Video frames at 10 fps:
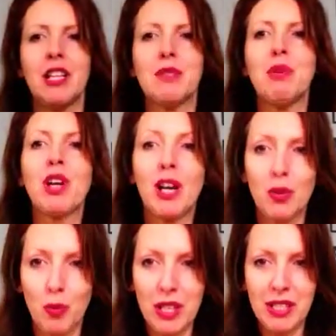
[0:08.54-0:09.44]
this book
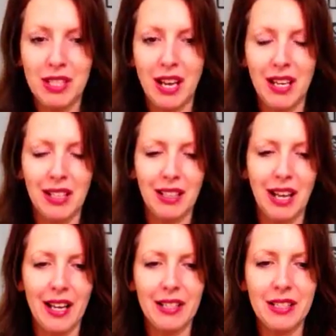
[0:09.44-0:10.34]
on Wednesday in
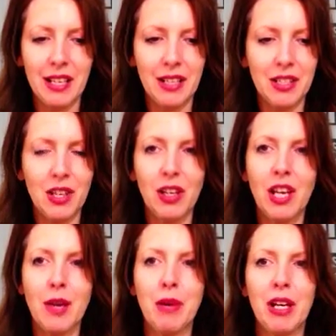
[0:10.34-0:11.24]
class, and it's
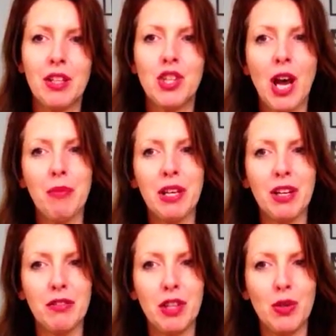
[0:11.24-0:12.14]
talking about job
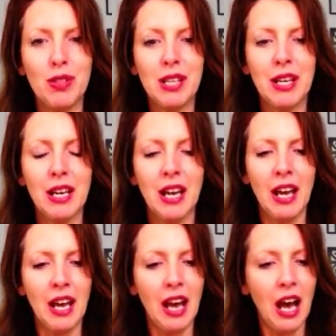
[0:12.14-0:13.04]
interviews.
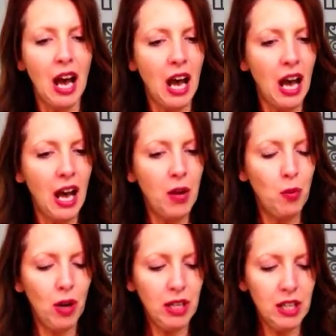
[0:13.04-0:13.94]
I
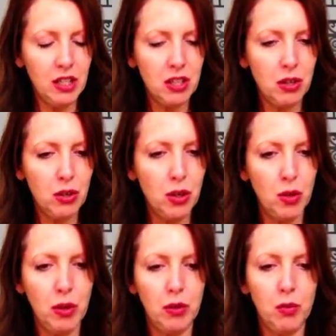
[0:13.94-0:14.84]
wanted
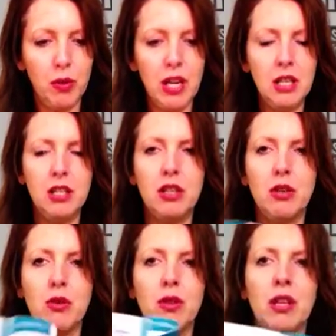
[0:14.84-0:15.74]
to read
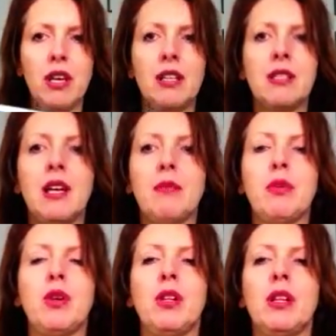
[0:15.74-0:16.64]
you the
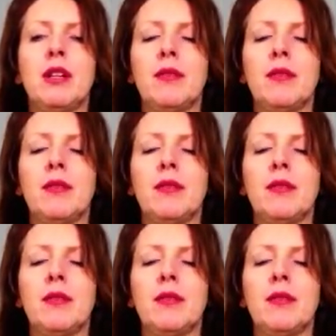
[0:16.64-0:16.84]
example.